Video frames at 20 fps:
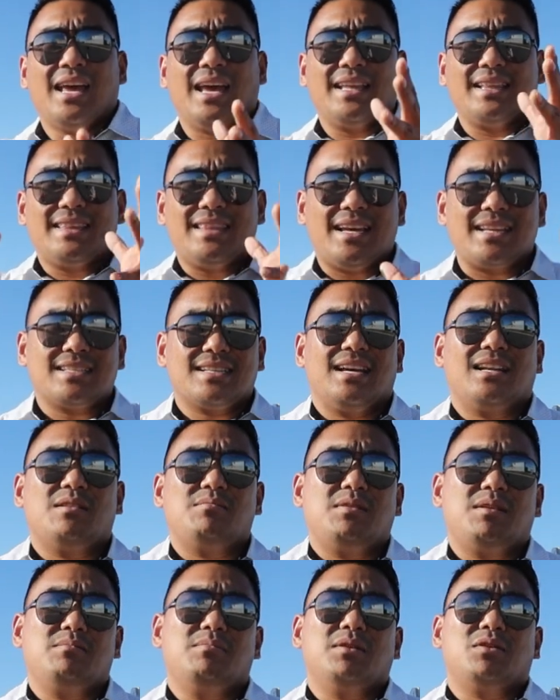And that's gonna
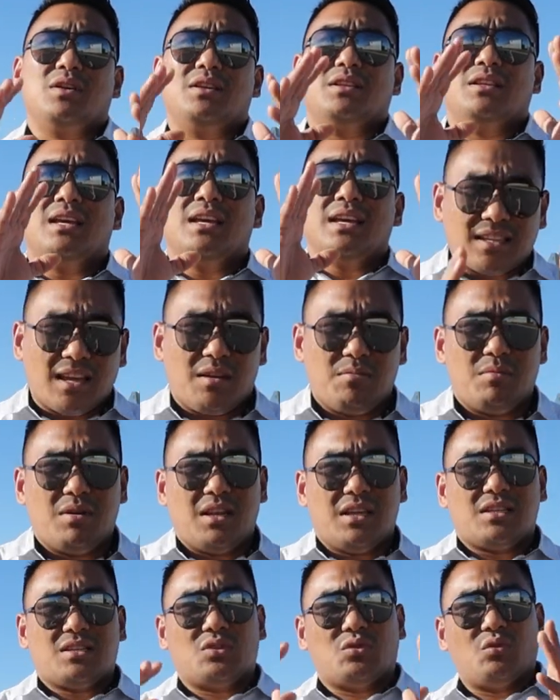be between ten
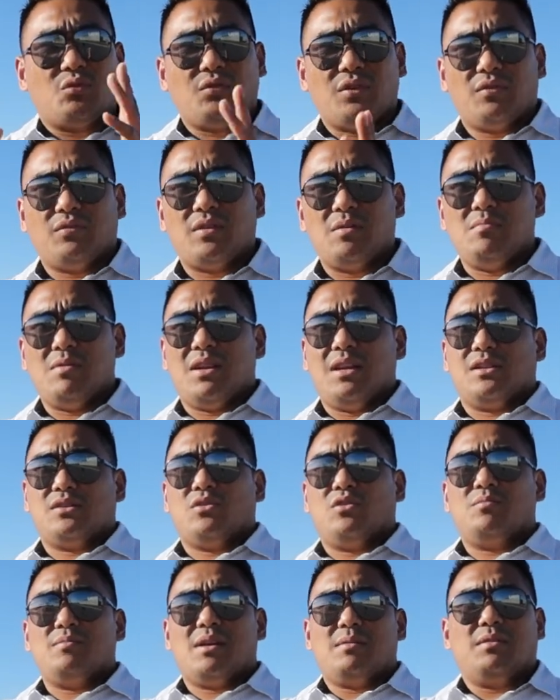minutes to fifteen minutes,
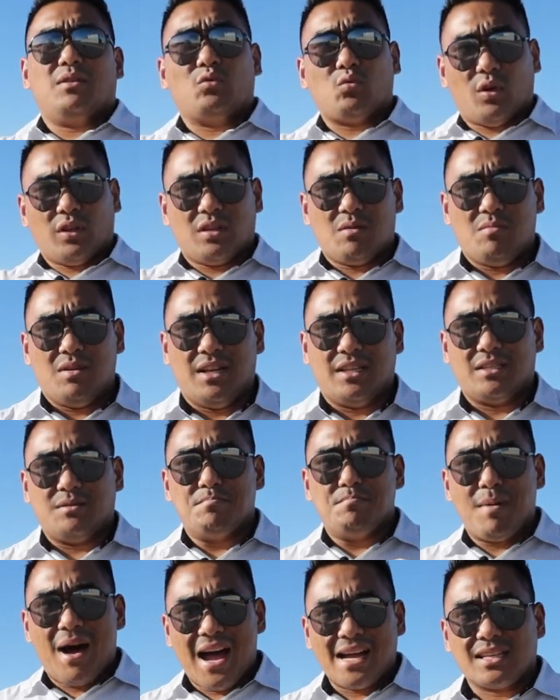or maybe twenty minutes
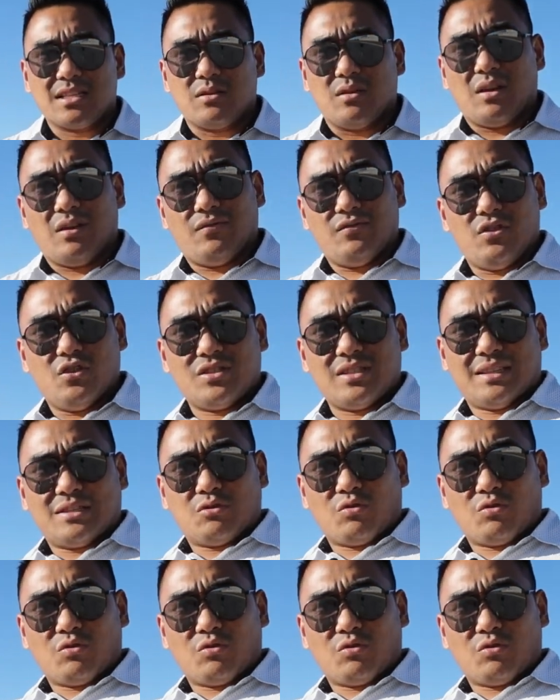max if there's a